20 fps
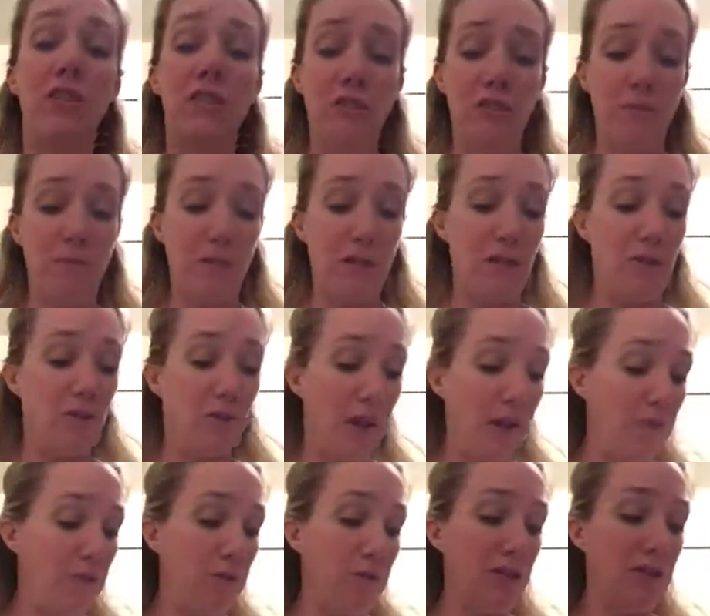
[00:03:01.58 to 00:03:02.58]
this would be a
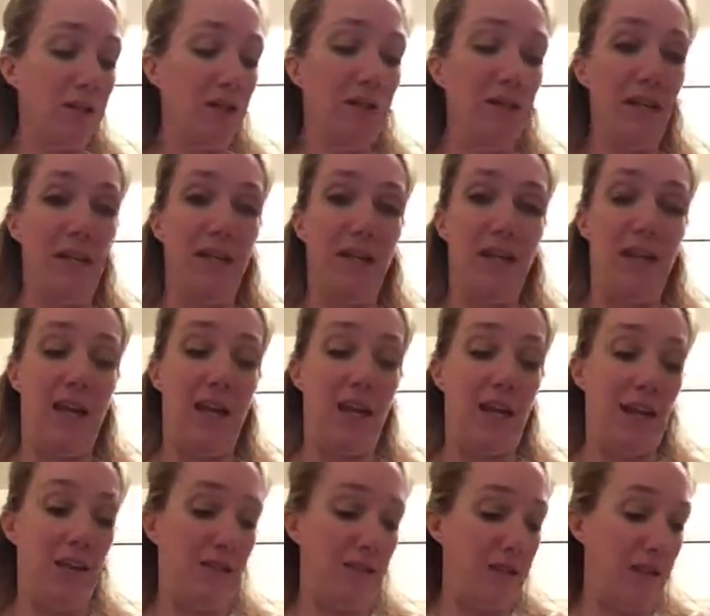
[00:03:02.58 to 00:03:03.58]
great book in
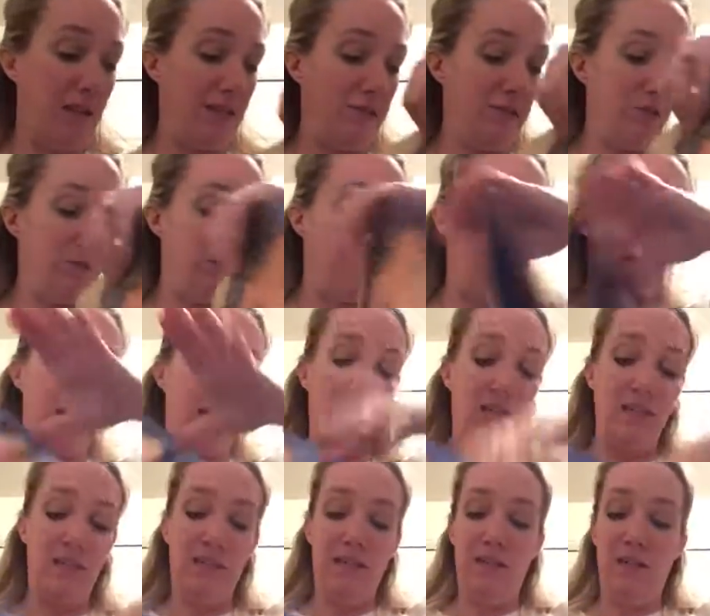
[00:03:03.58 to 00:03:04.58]
a classroom
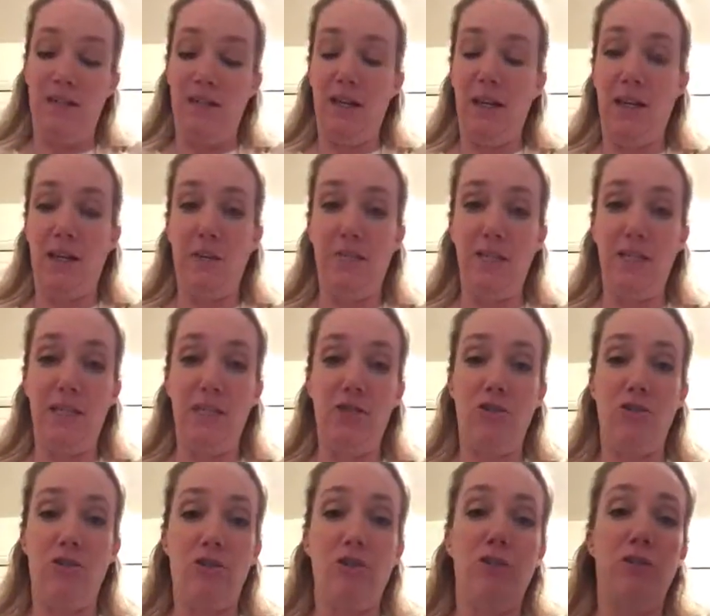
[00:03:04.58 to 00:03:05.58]
setting. A
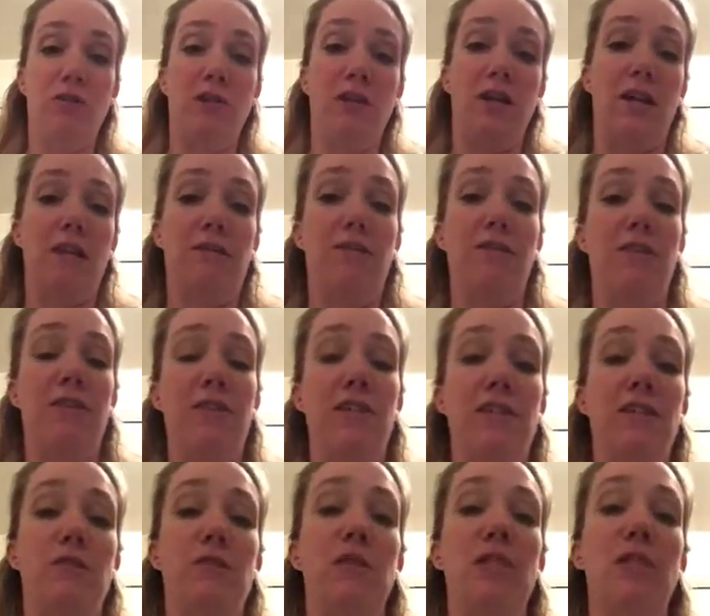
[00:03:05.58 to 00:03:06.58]
teacher could do a lot of fun
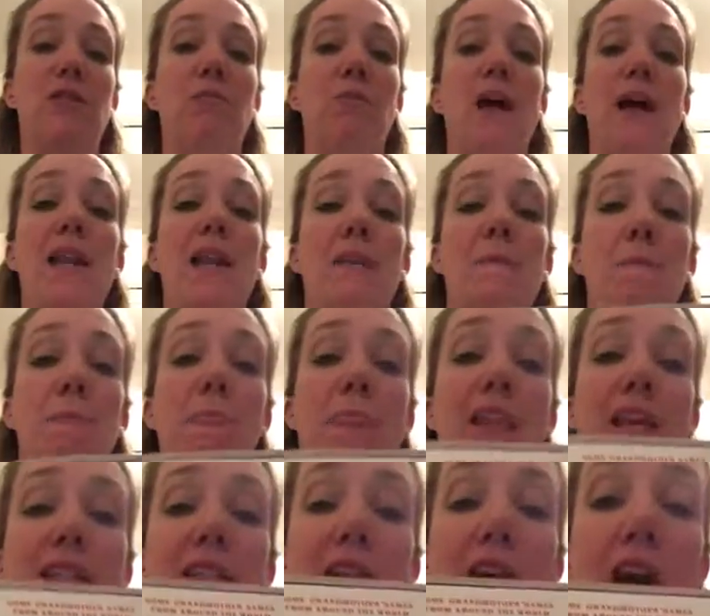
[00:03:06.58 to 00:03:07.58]
things with this, but
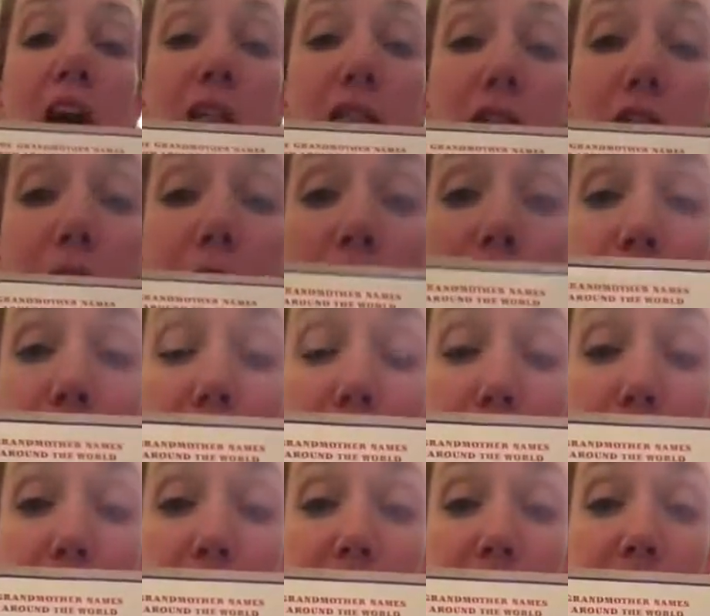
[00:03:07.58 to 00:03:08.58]
it's also a
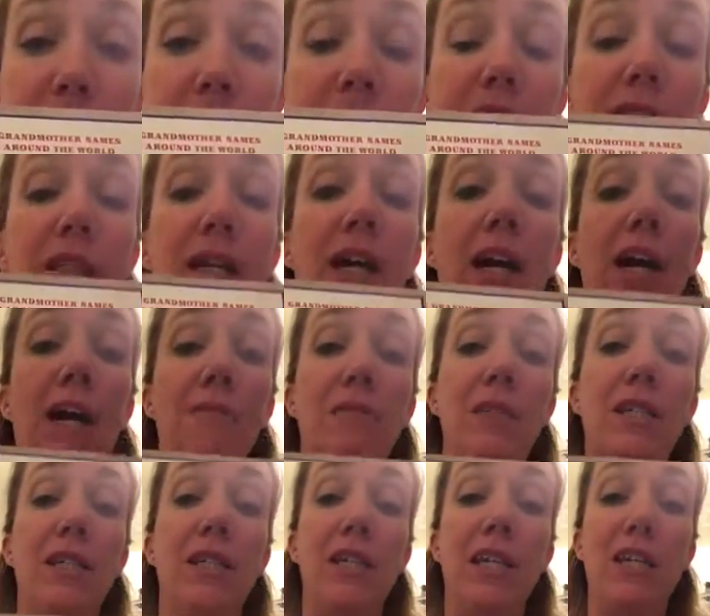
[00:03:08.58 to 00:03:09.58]
fun book
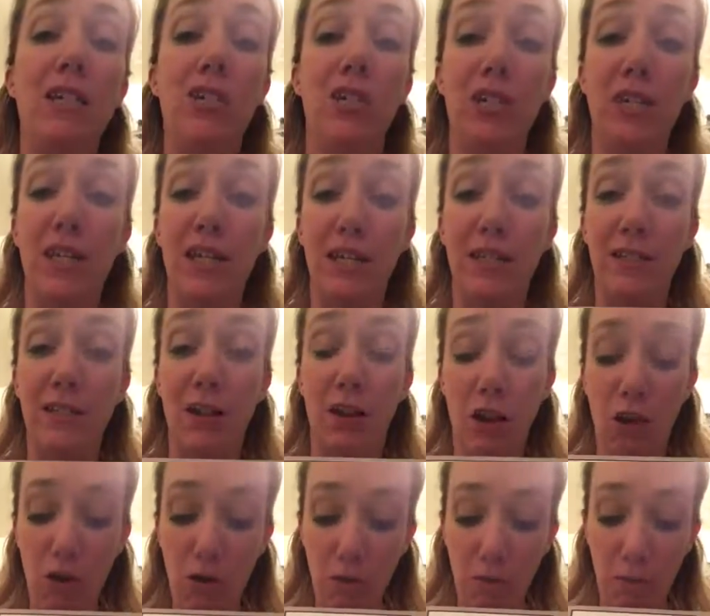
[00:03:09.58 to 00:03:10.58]
to teach kids at
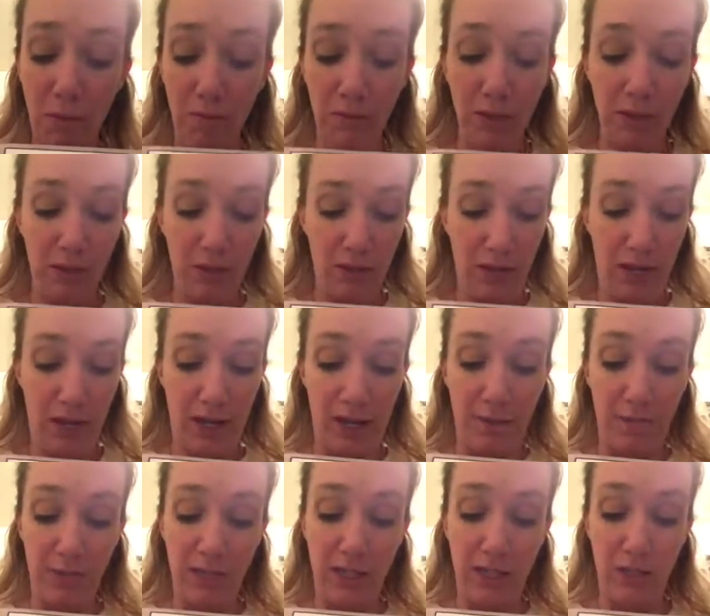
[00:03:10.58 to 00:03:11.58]
home,
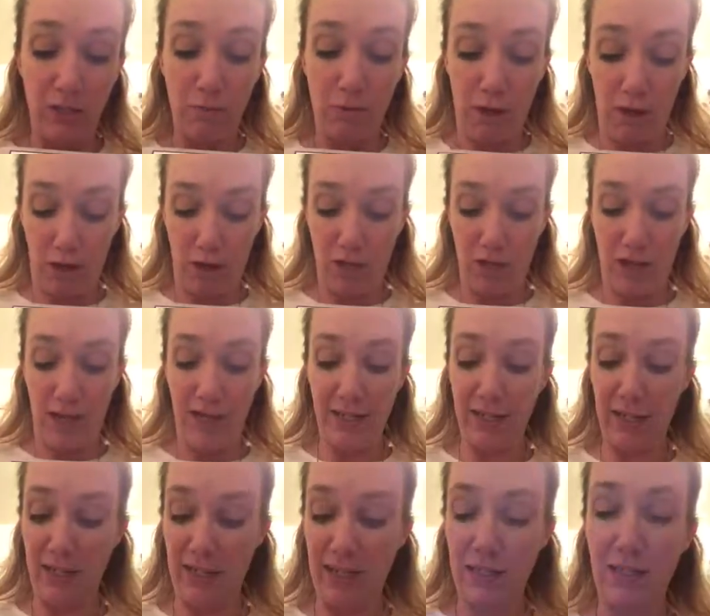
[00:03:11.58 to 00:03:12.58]
teach about all
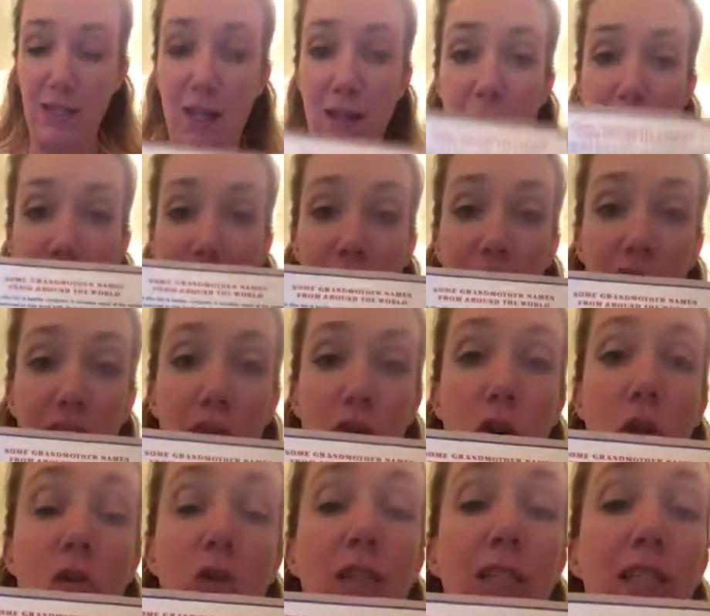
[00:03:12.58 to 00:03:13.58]
kinds of things. This is a
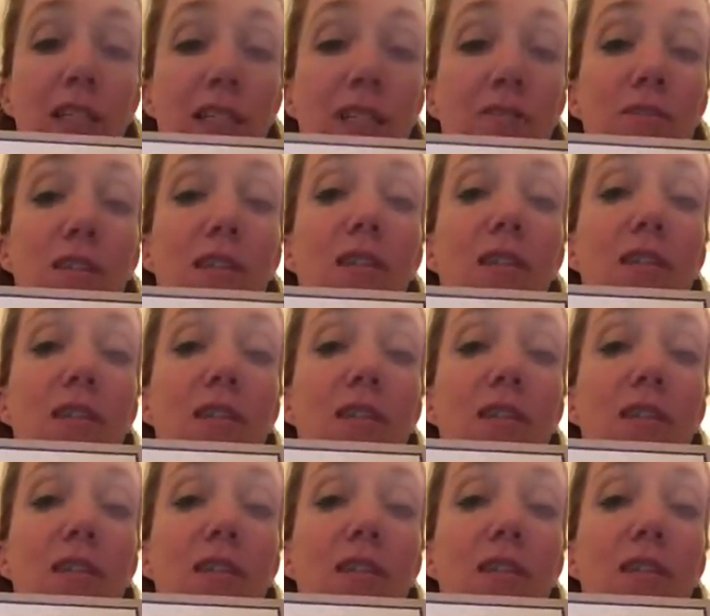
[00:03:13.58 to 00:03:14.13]
whole list of